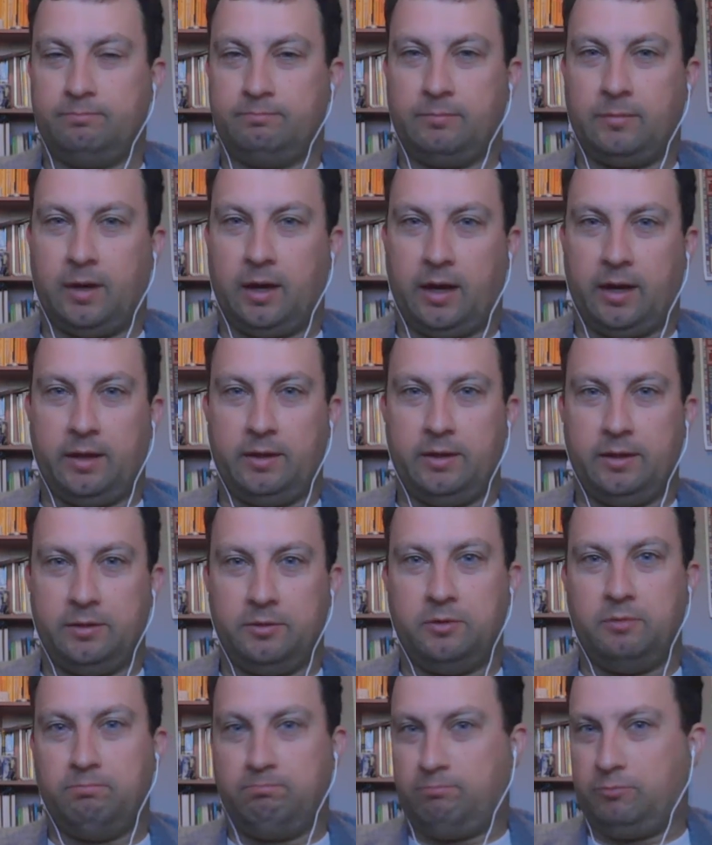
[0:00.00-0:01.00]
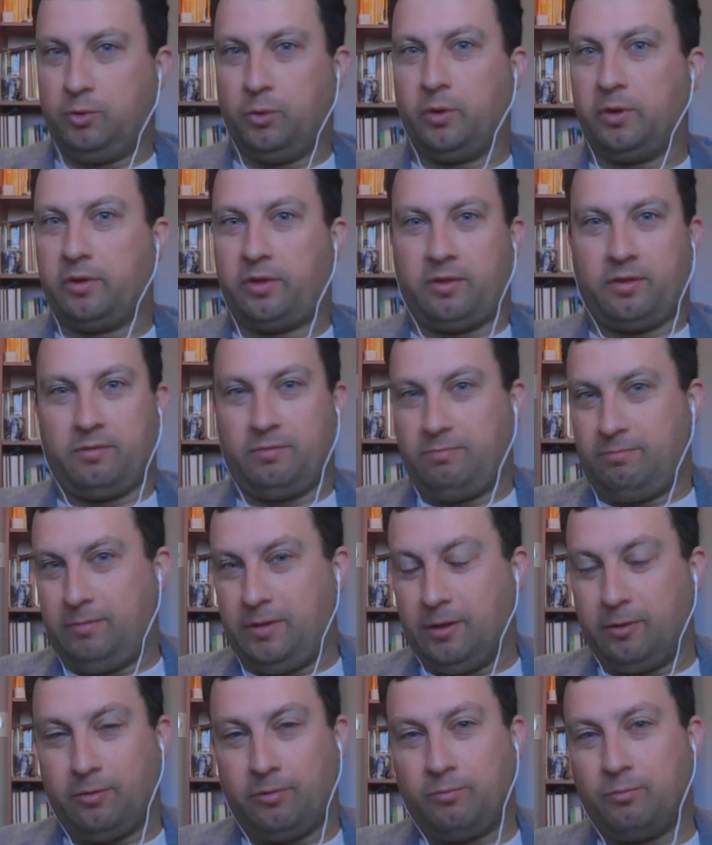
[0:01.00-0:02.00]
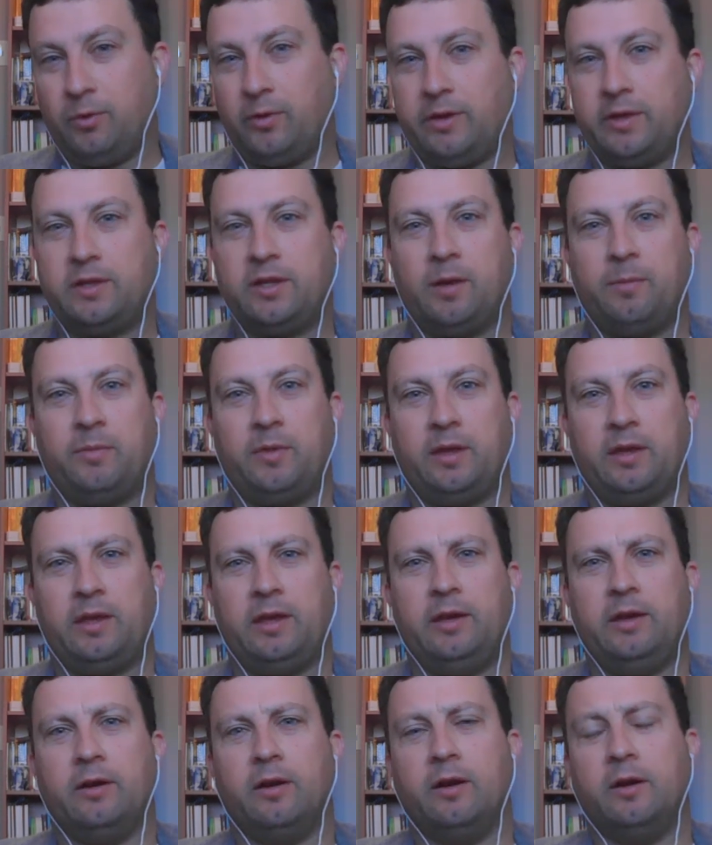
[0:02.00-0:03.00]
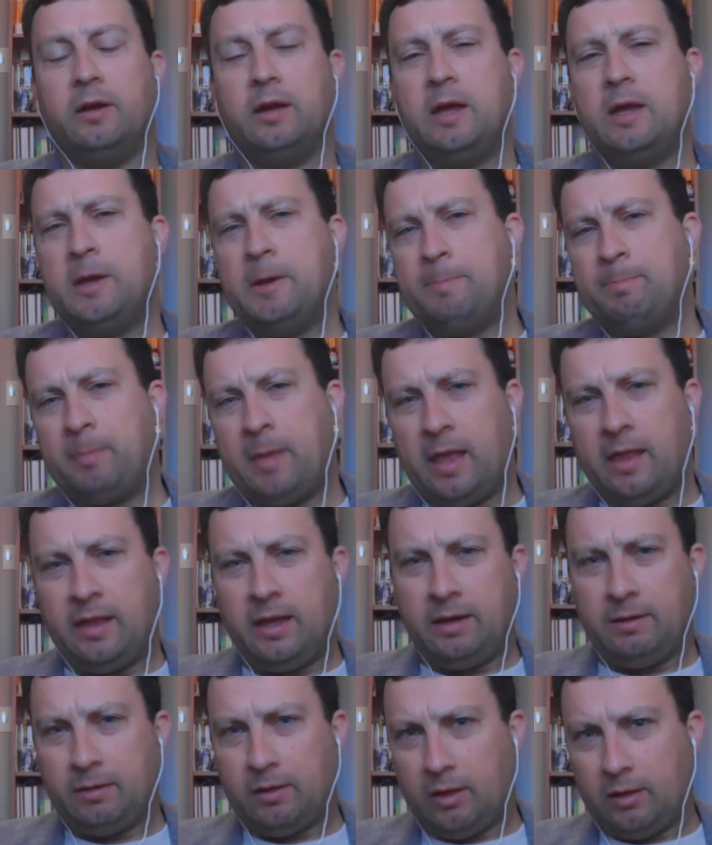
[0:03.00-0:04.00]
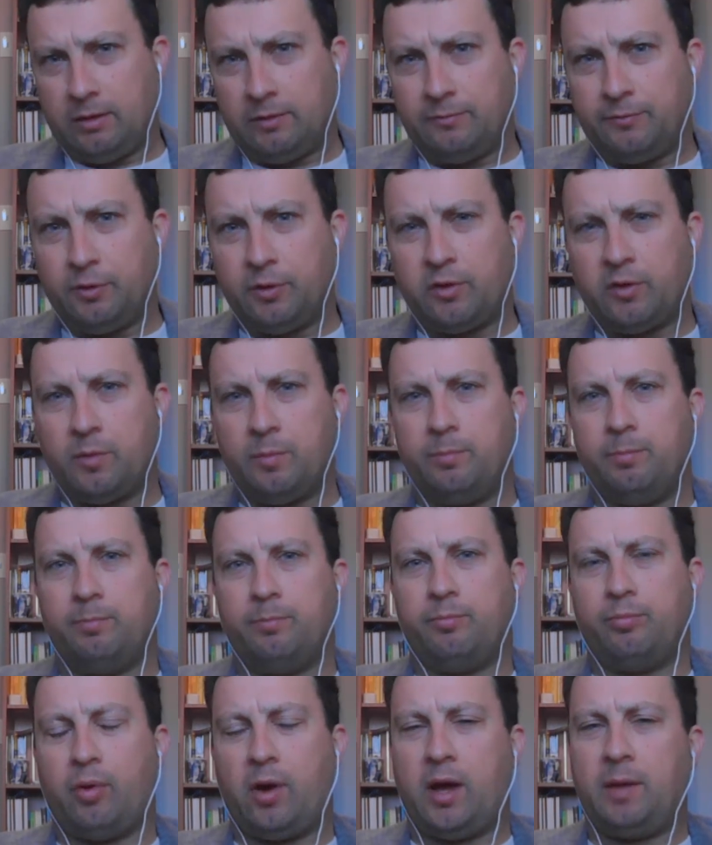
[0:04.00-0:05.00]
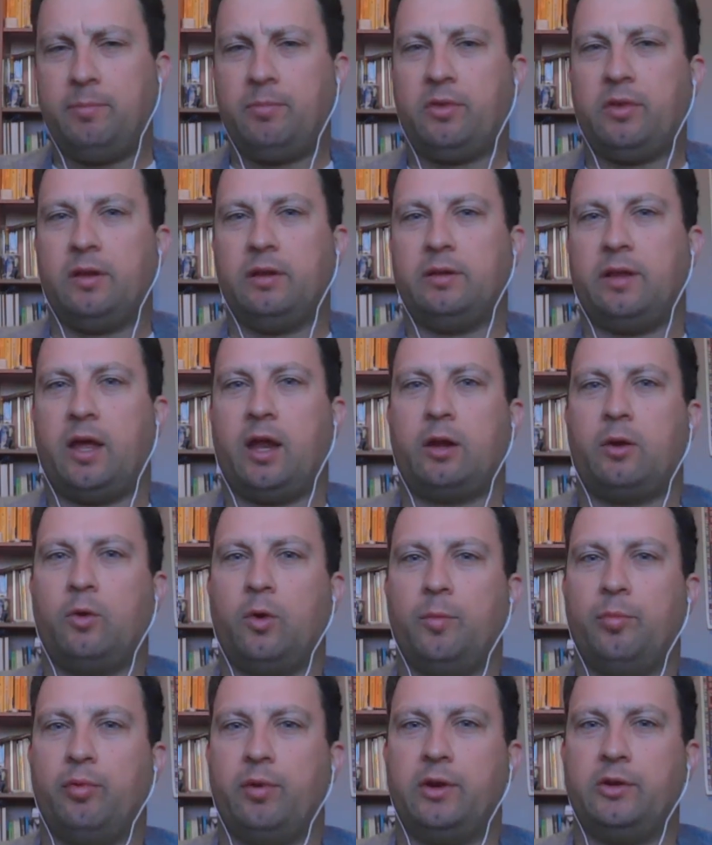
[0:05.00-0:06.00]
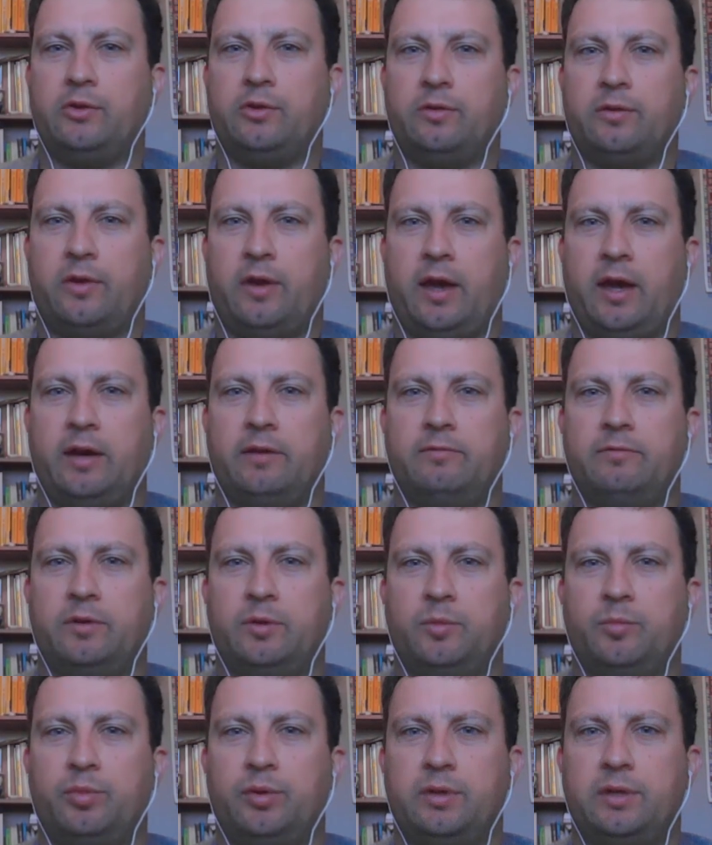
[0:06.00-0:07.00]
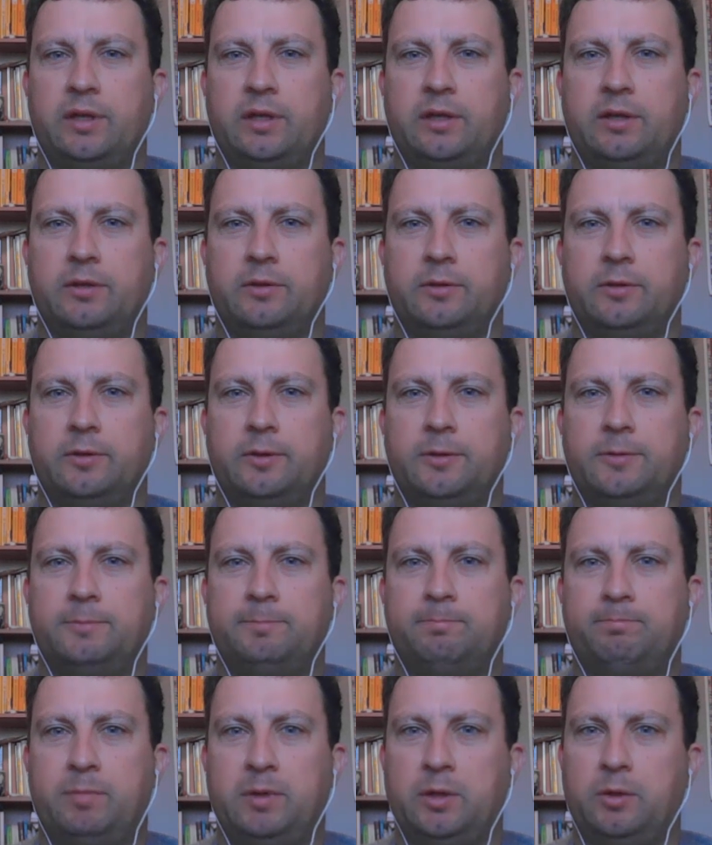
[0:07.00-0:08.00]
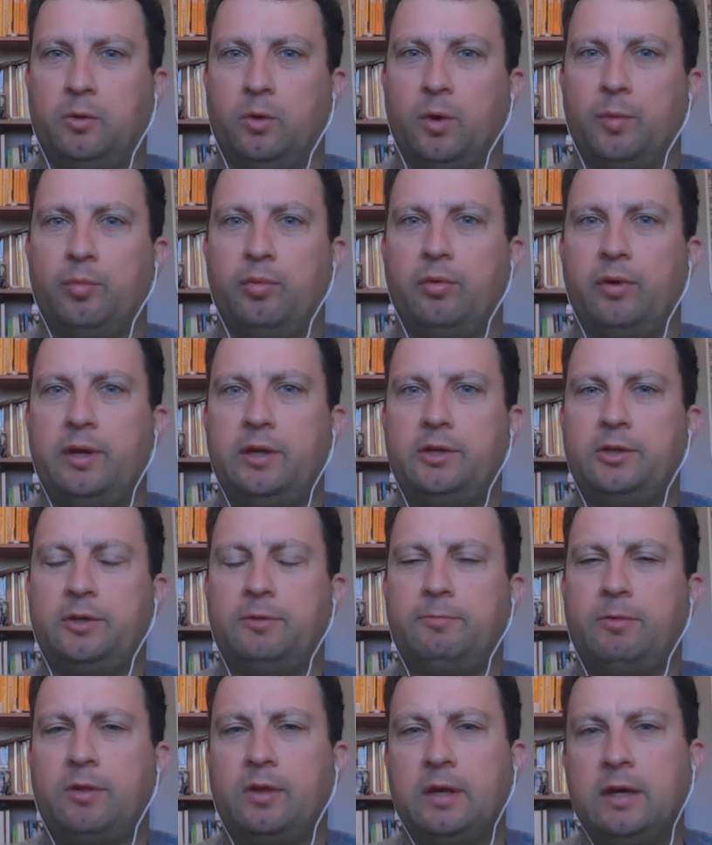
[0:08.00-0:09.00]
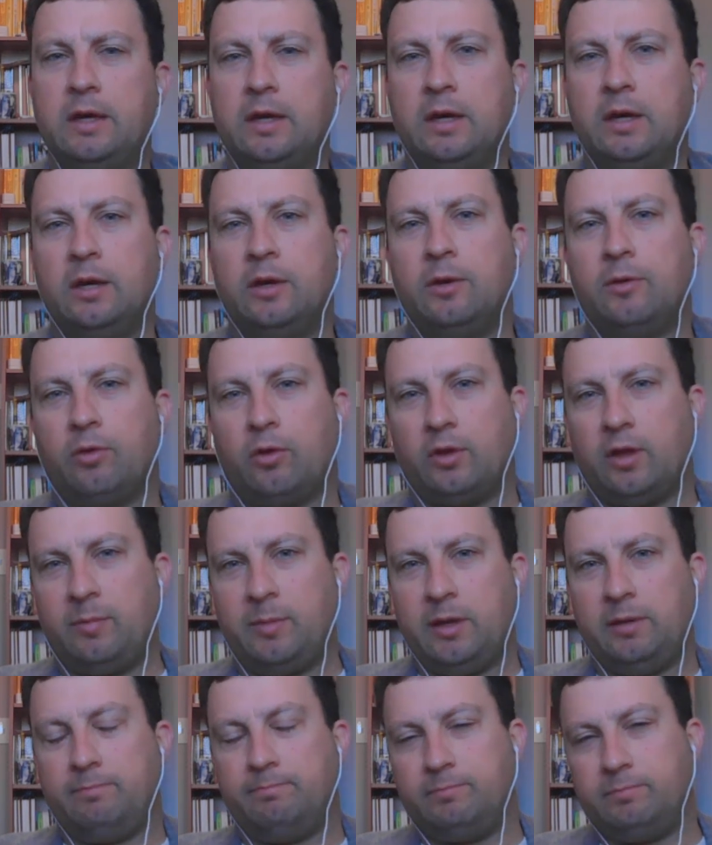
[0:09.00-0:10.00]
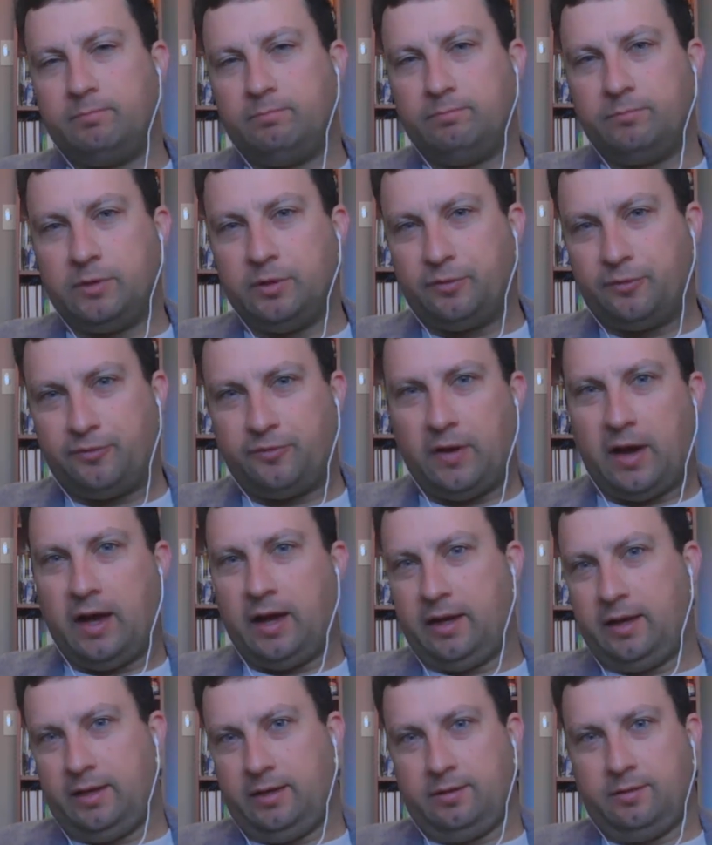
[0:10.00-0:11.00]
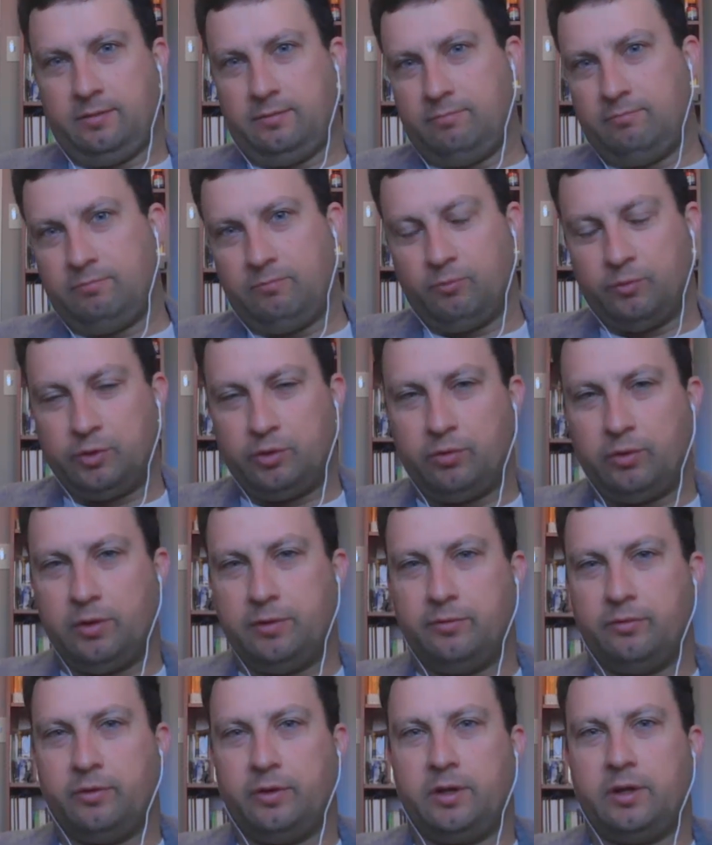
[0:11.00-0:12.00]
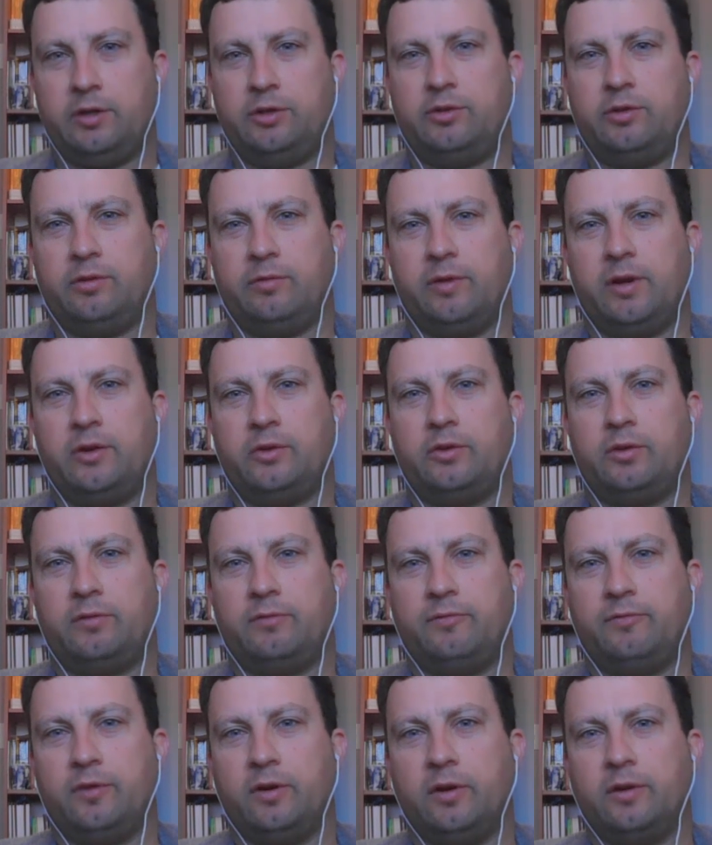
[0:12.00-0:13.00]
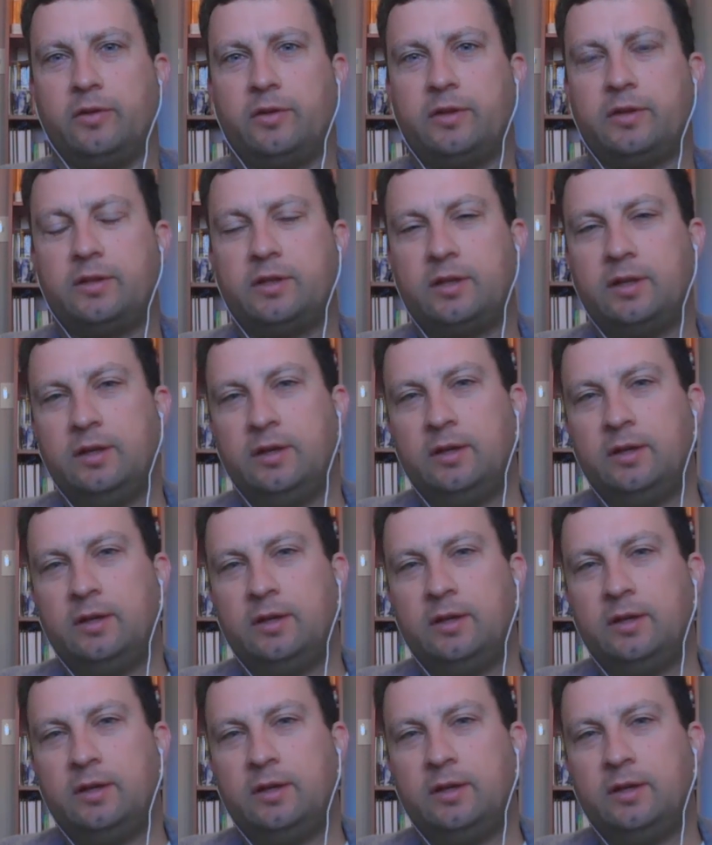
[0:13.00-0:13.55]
I endorse. There's really something here. And then uh, for some problems that a lot of corporations have, in particular, big corporations. So let me define retrieval aided generation first.